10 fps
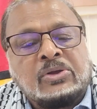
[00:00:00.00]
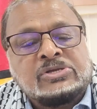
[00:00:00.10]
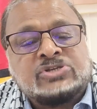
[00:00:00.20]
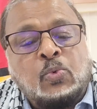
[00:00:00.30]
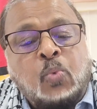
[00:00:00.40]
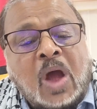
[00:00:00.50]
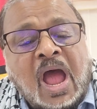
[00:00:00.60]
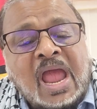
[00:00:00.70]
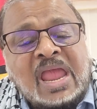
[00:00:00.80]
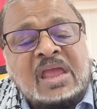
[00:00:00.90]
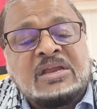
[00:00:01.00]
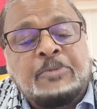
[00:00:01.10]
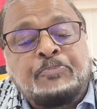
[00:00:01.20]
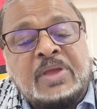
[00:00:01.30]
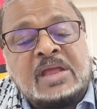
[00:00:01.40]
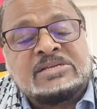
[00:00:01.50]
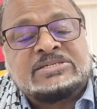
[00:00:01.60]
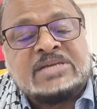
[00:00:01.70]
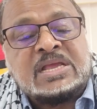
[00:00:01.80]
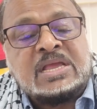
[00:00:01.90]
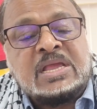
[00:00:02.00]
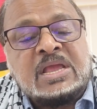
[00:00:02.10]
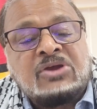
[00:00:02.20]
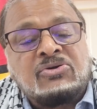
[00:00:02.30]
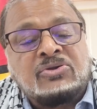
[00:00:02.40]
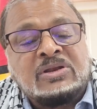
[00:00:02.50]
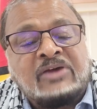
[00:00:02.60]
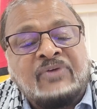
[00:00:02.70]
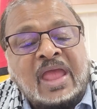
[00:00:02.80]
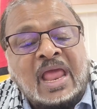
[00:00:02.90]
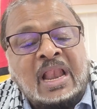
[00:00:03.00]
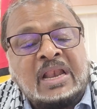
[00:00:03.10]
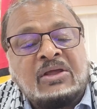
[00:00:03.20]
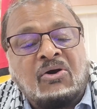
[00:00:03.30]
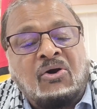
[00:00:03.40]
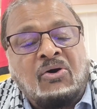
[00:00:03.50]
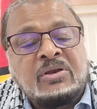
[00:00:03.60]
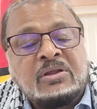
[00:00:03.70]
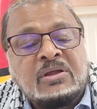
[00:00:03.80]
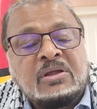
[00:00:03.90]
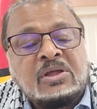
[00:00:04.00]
So why the PNC could not have held on